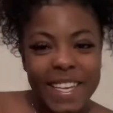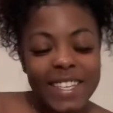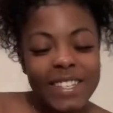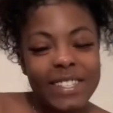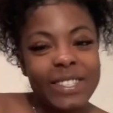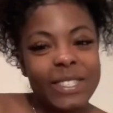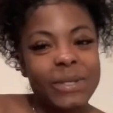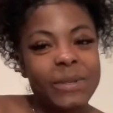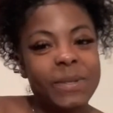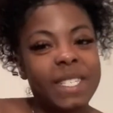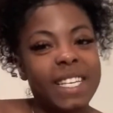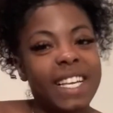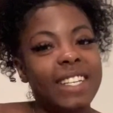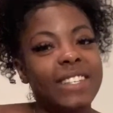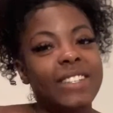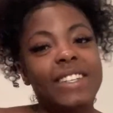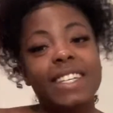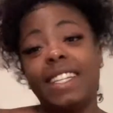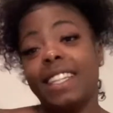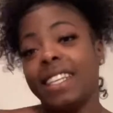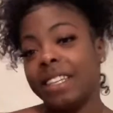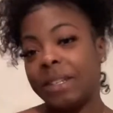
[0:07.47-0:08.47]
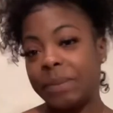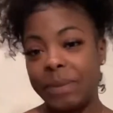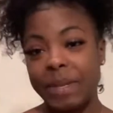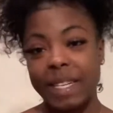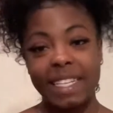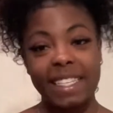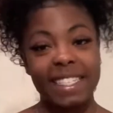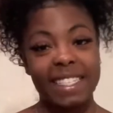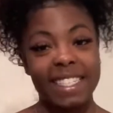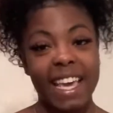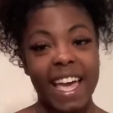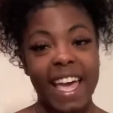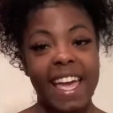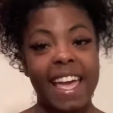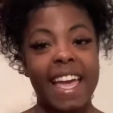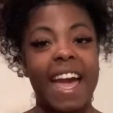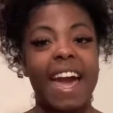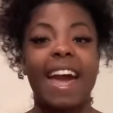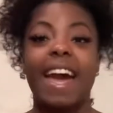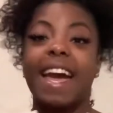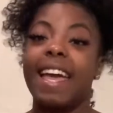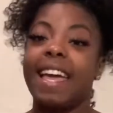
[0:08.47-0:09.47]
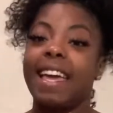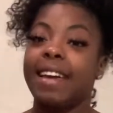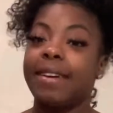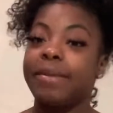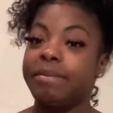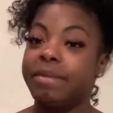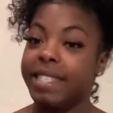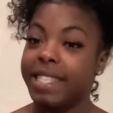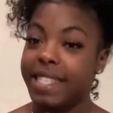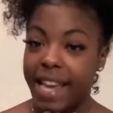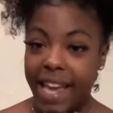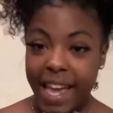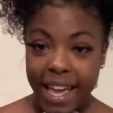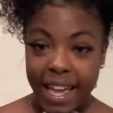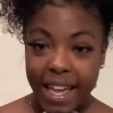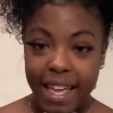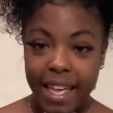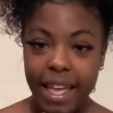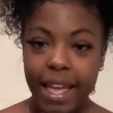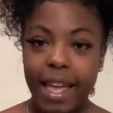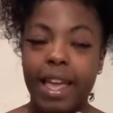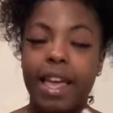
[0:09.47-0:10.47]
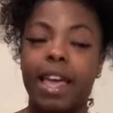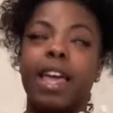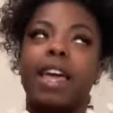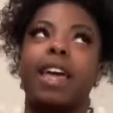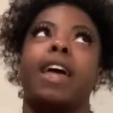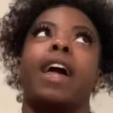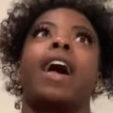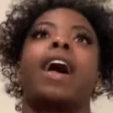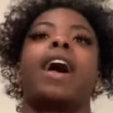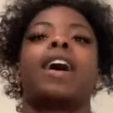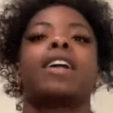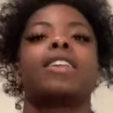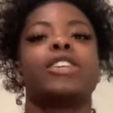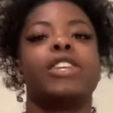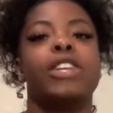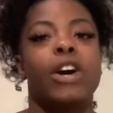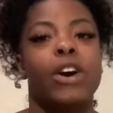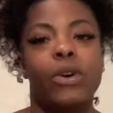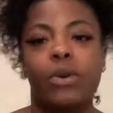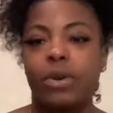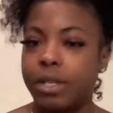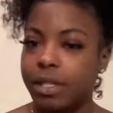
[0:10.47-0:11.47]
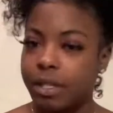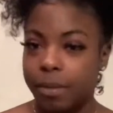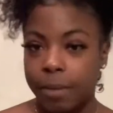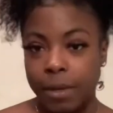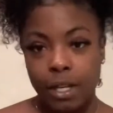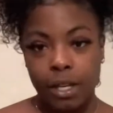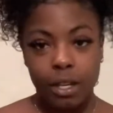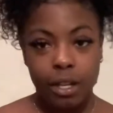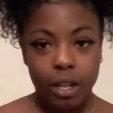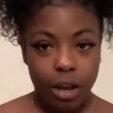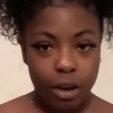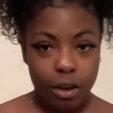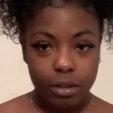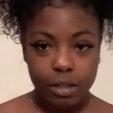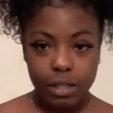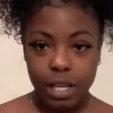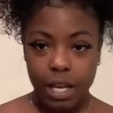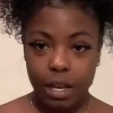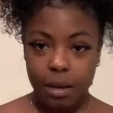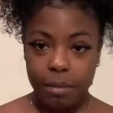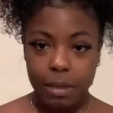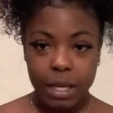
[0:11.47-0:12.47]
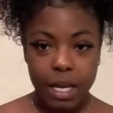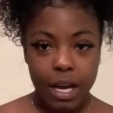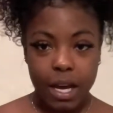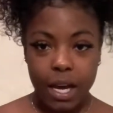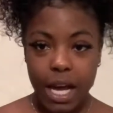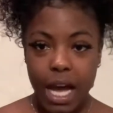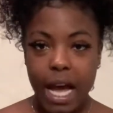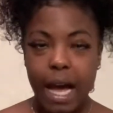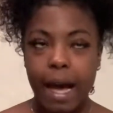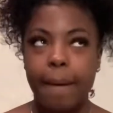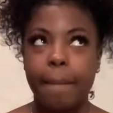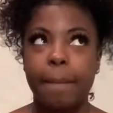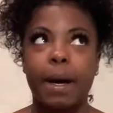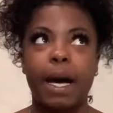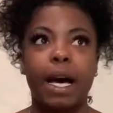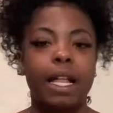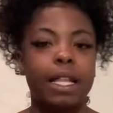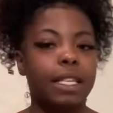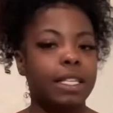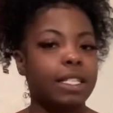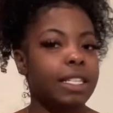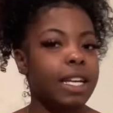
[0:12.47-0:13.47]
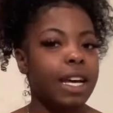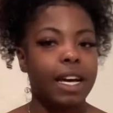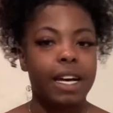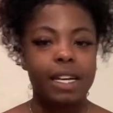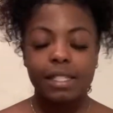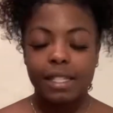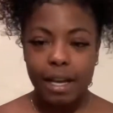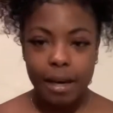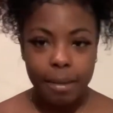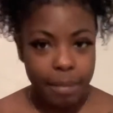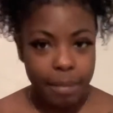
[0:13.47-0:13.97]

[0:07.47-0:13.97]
YouTube channel, A Little Bit of Jay. I am Jay, and I know it's been a long time, y'all. I apologize.